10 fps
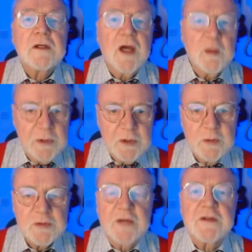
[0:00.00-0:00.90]
Can we
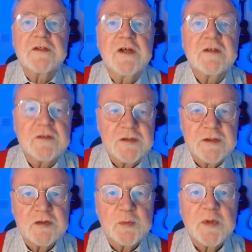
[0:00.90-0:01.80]
use other
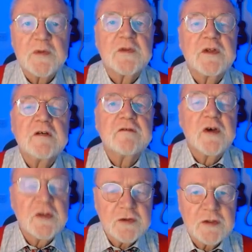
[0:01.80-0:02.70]
tenses with the
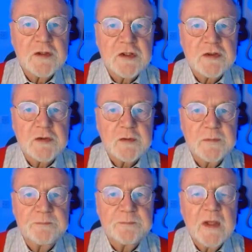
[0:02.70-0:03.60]
first conditional?
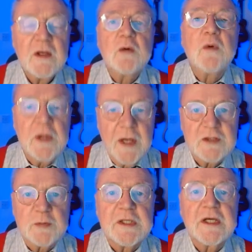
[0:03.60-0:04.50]
Well,
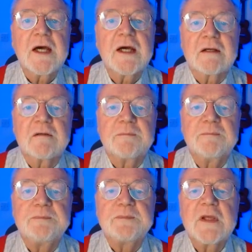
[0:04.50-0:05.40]
yes, we can.
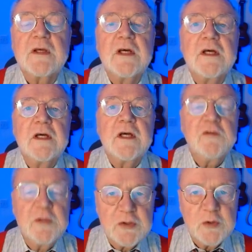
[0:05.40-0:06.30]

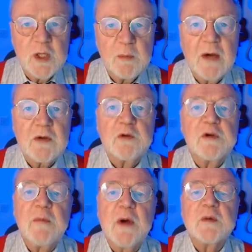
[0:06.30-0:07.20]
If we're talking about a
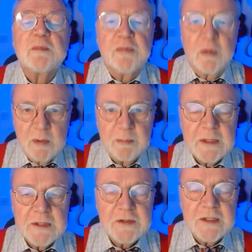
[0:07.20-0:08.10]
remote
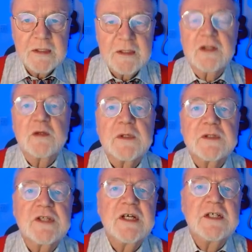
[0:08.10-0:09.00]
probability, in other
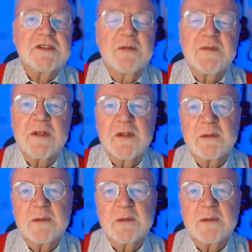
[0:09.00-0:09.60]
words, something